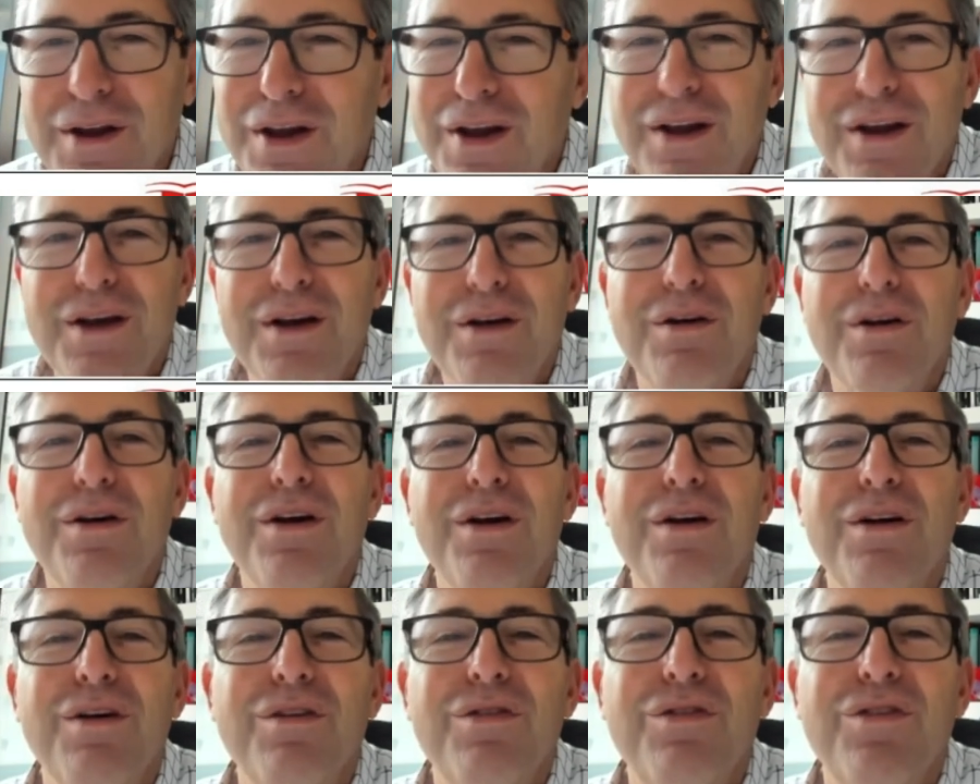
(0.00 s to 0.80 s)
Uh, uh
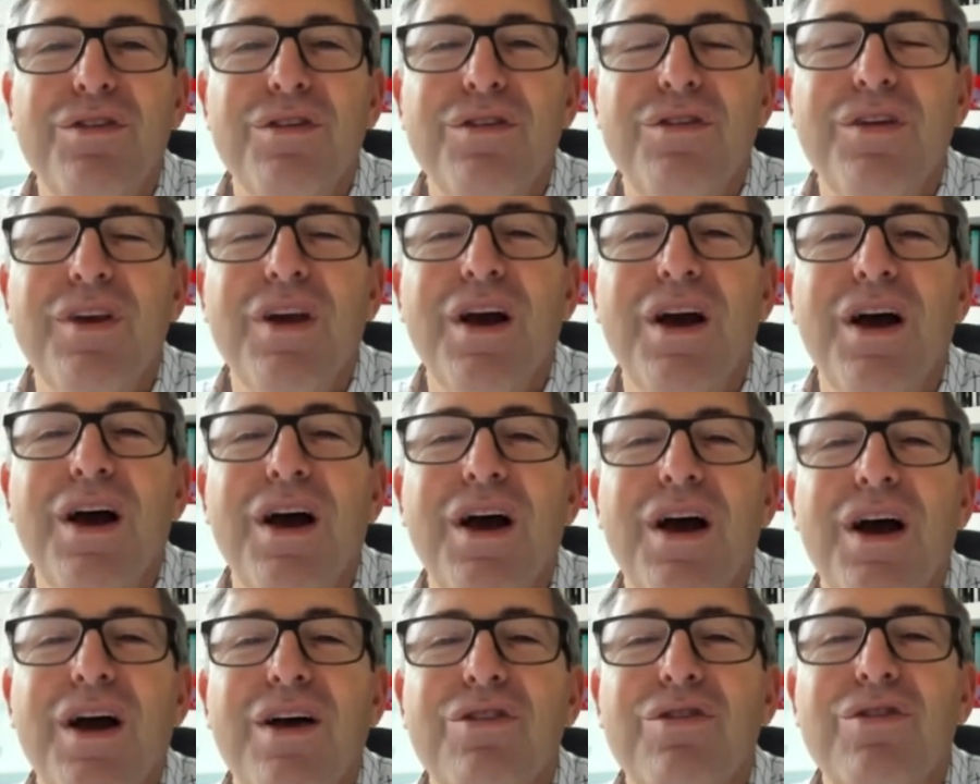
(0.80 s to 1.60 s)
see,
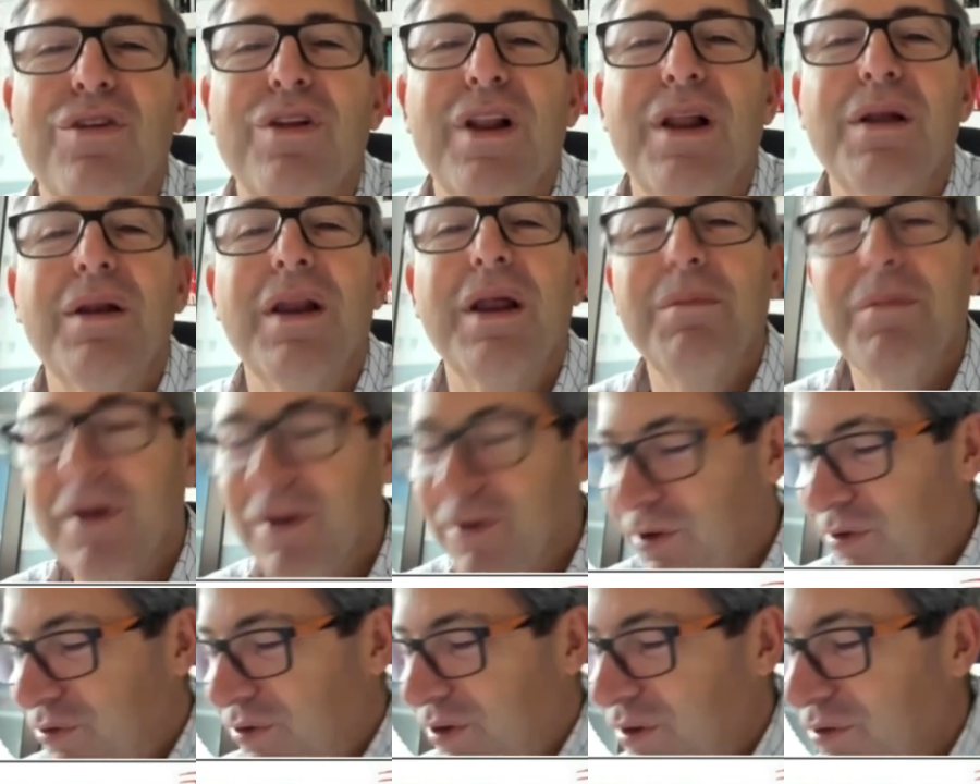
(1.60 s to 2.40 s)
uh, let, let
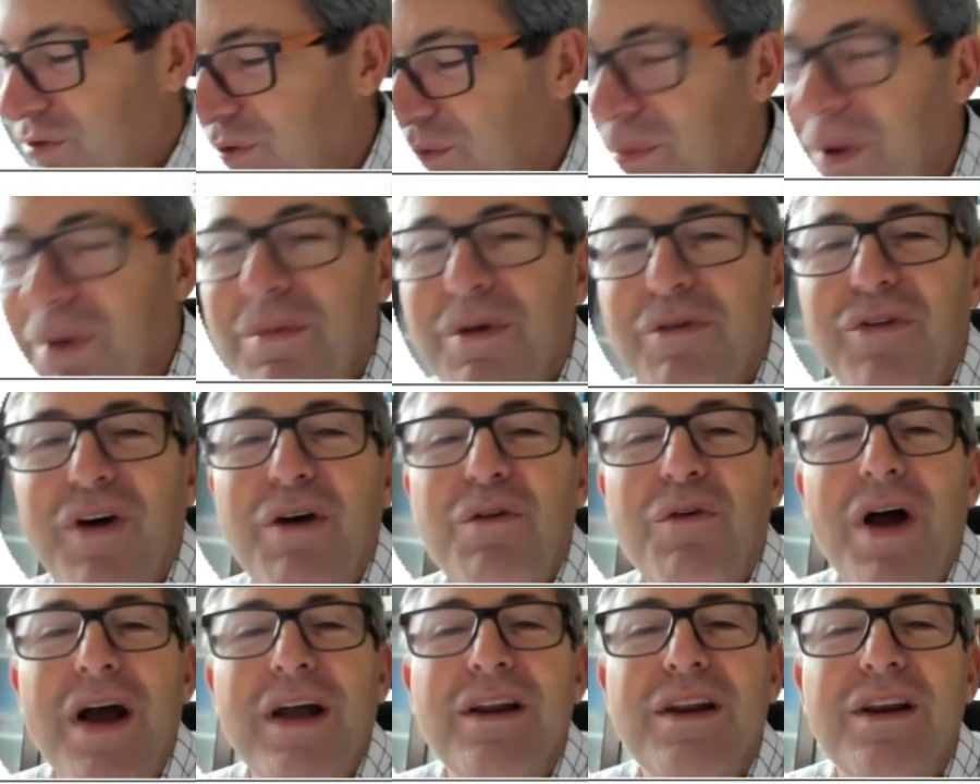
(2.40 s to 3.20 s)
me, uh, maybe if
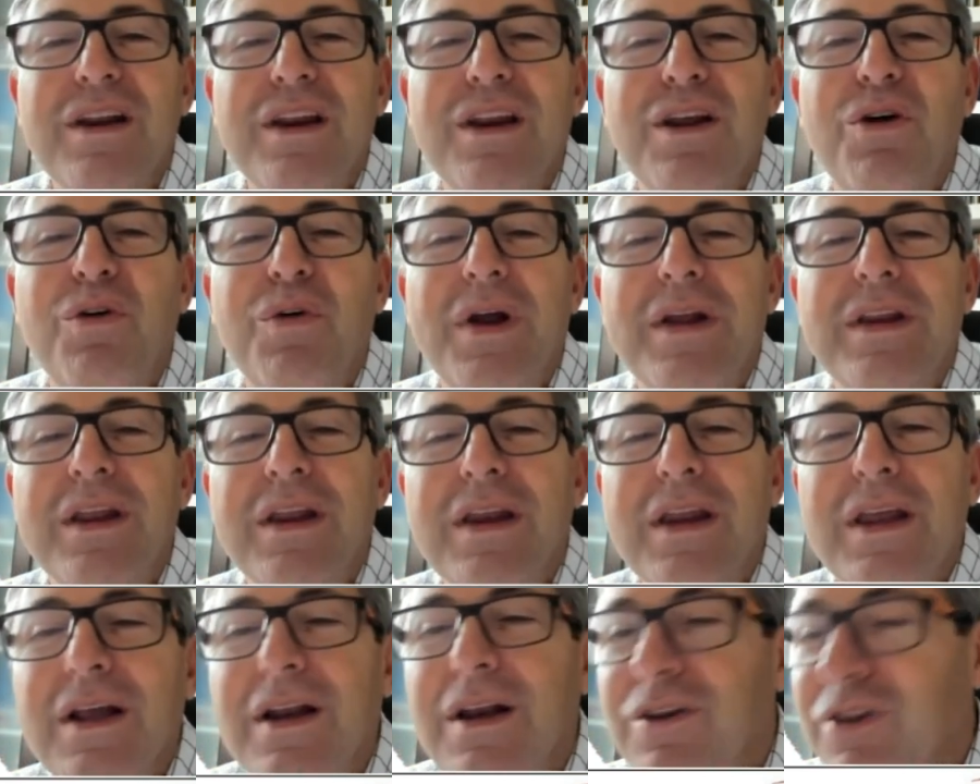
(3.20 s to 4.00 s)
I write it
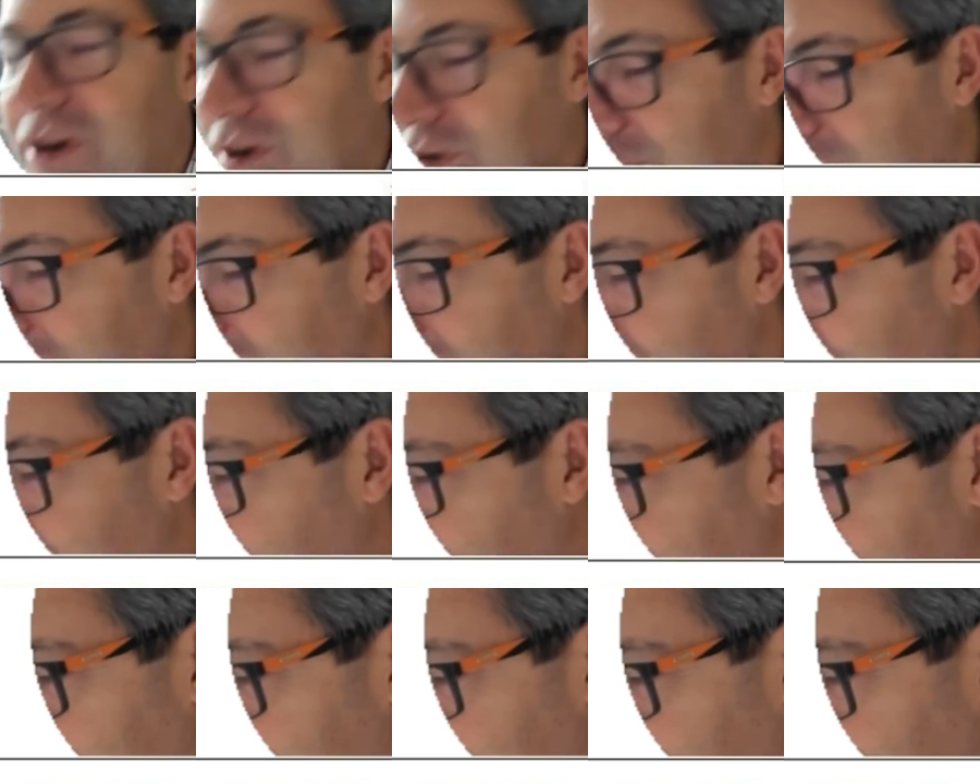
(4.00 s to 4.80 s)
already in English, his his
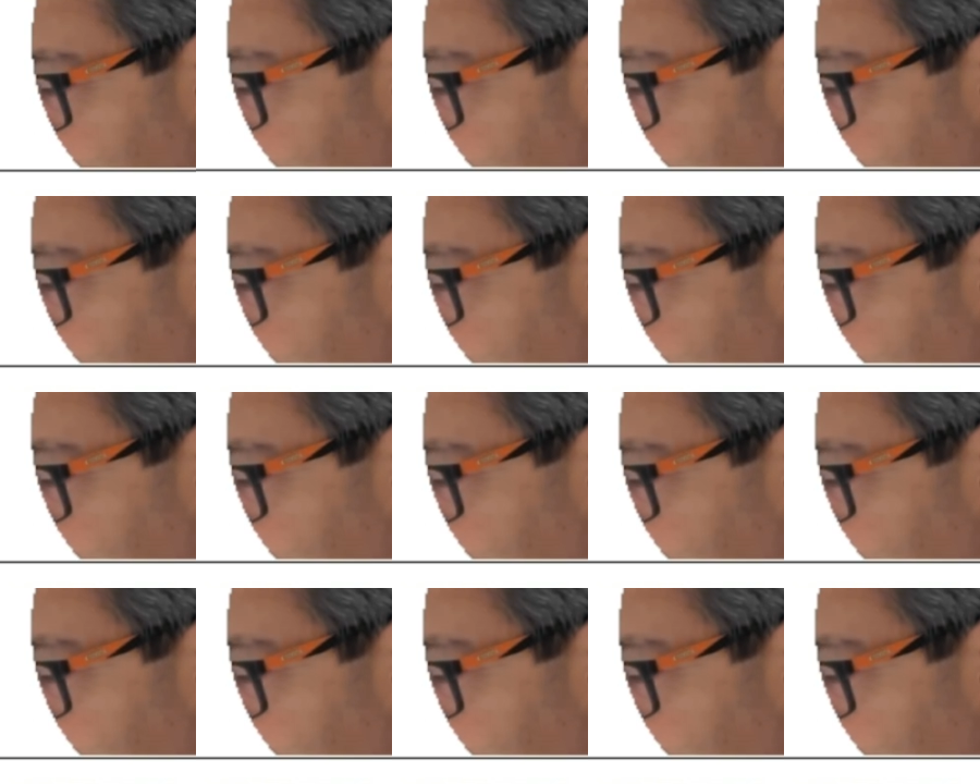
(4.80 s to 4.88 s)
book is